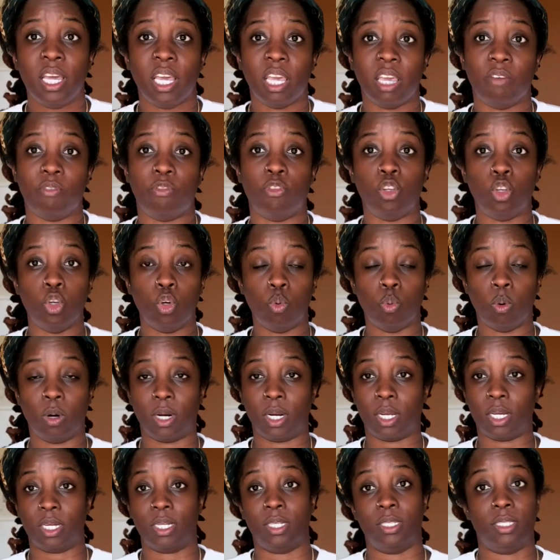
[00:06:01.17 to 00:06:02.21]
If you want
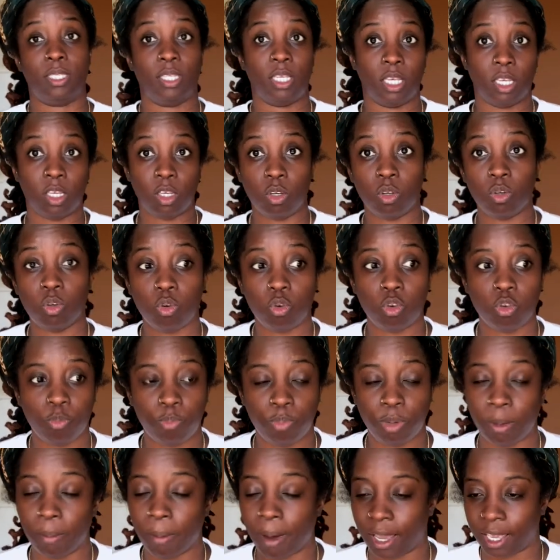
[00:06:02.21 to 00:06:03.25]
to continue,
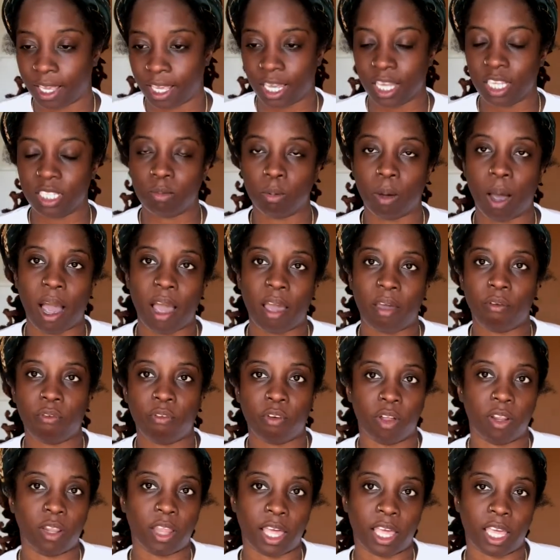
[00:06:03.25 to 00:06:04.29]
be my guest. But I
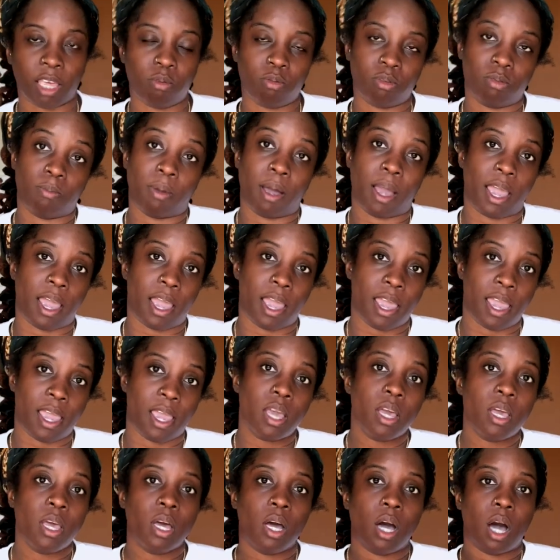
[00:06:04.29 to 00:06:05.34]
felt like it was
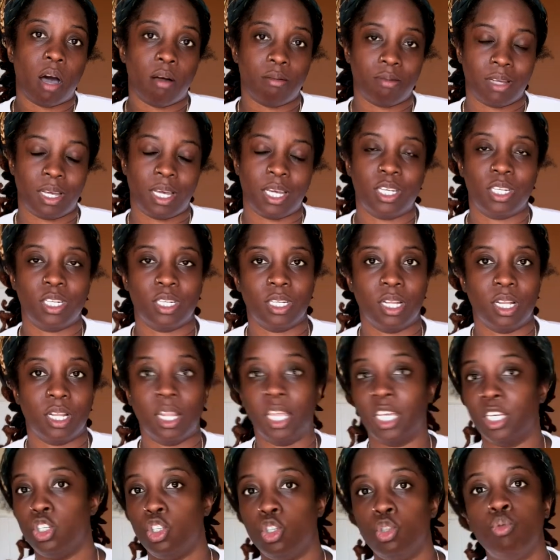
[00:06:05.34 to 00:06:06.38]
my obligation to
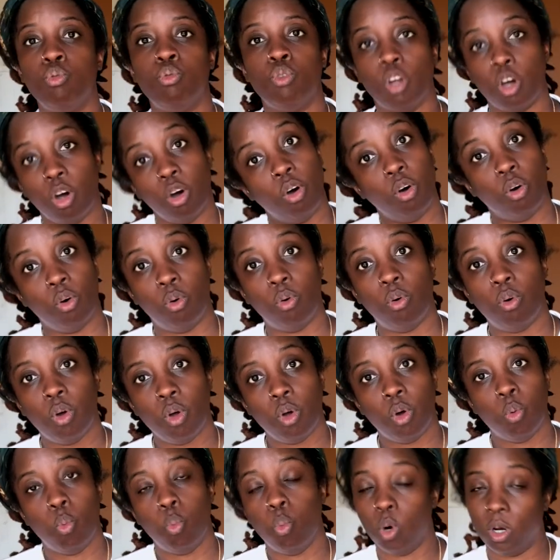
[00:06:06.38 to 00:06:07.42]
let you know
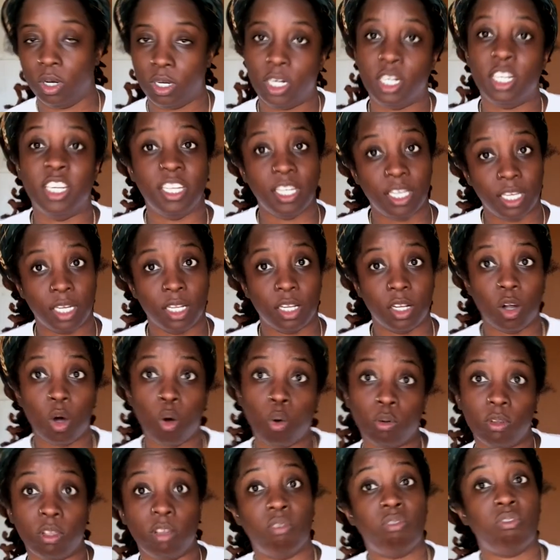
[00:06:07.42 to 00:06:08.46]
what the deal
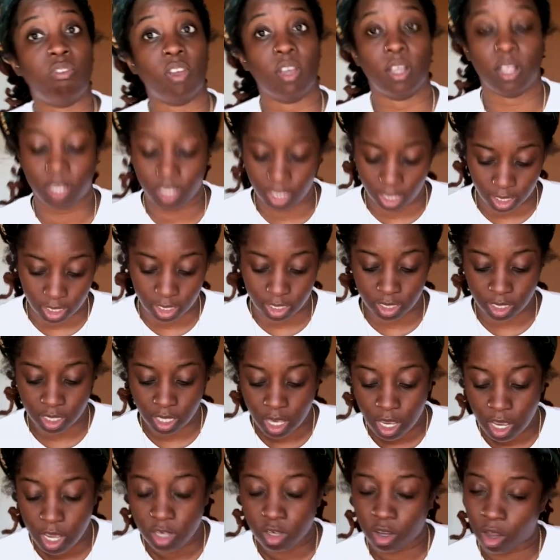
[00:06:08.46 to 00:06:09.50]
Holyfield is. So
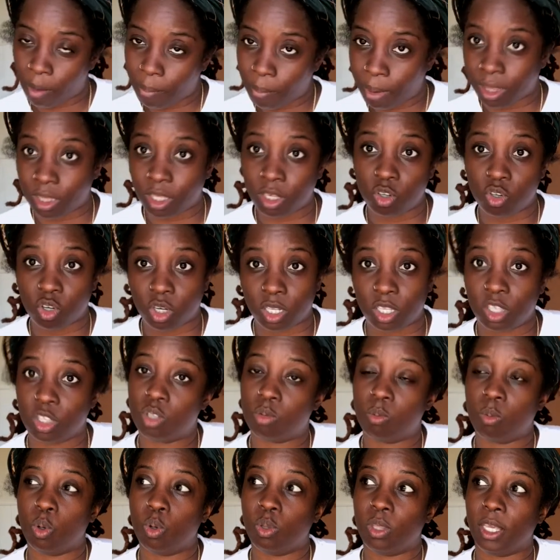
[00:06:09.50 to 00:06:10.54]
I'm about to drink
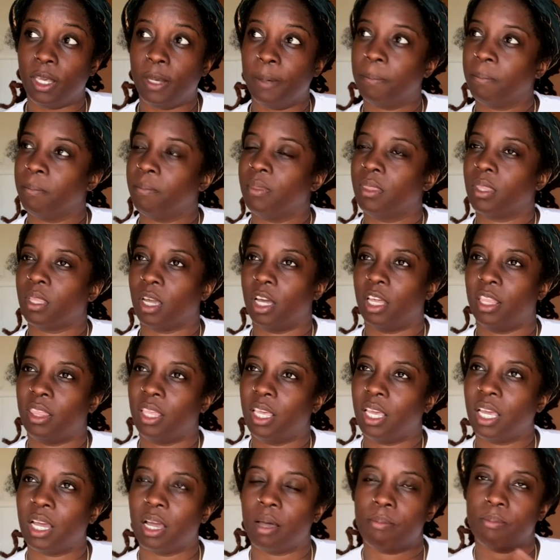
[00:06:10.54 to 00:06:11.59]
this smoothie. I
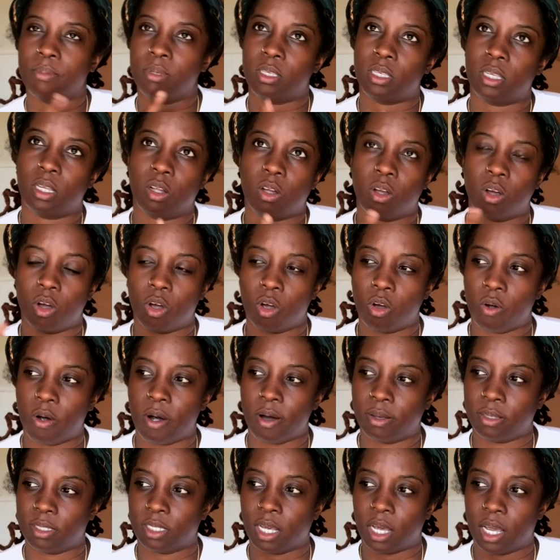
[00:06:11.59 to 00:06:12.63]
think I'm still going to go
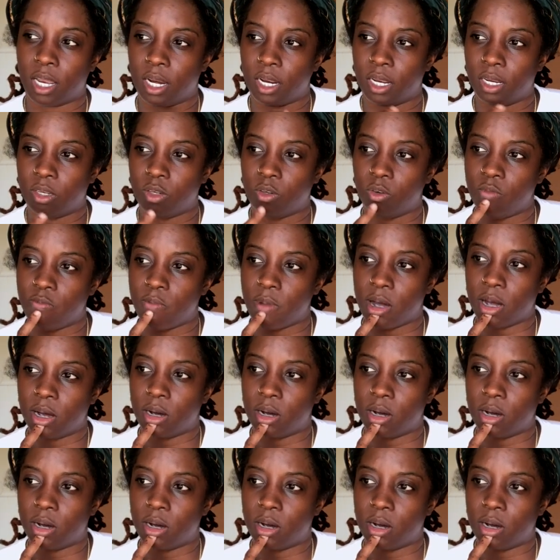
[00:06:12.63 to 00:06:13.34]
outside and do my...